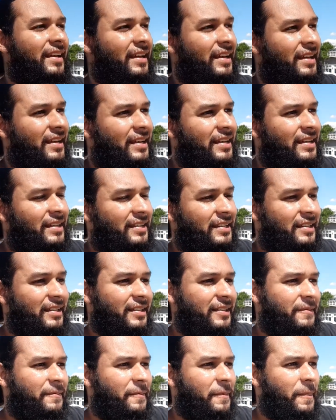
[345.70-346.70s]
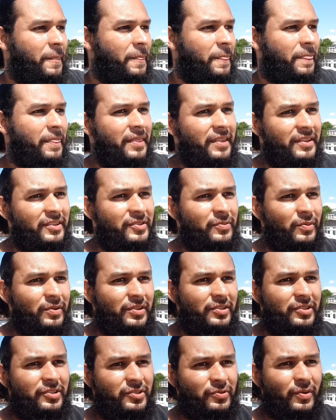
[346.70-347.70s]
And this
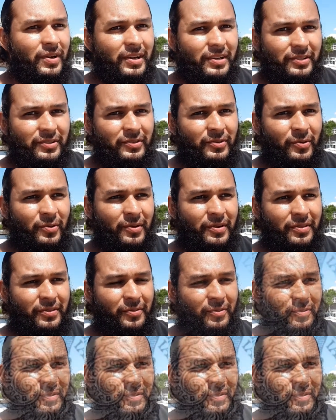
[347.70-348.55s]
was struck during the